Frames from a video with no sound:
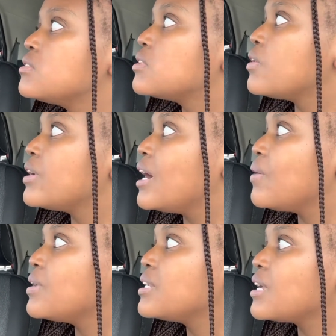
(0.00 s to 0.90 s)
So yeah, I
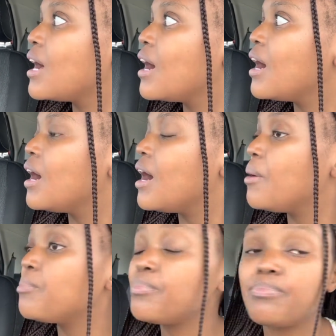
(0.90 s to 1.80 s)
wonder.
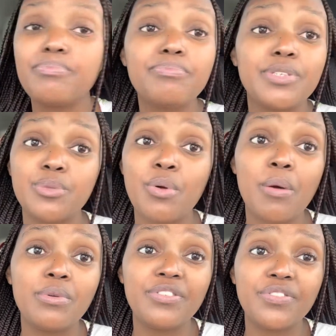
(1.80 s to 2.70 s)
It's
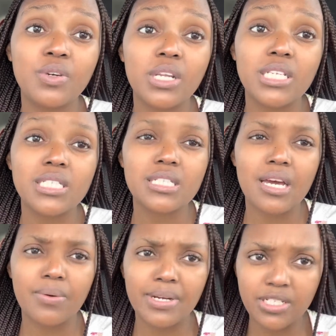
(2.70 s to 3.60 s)
probably full
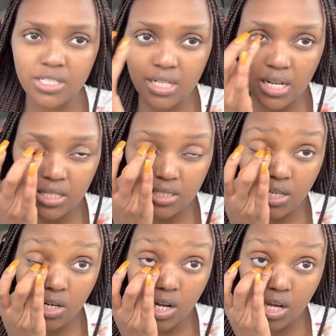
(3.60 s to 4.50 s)
inside. Why is she taking
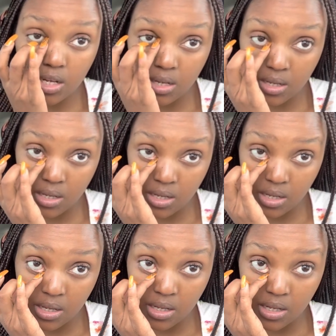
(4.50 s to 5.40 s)
so
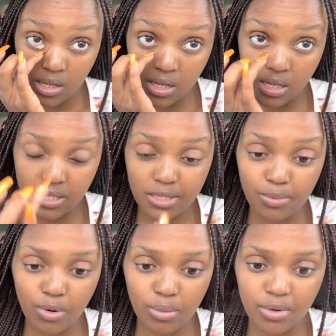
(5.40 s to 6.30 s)
long? It's
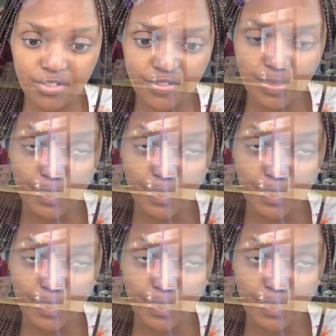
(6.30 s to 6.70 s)
probably full.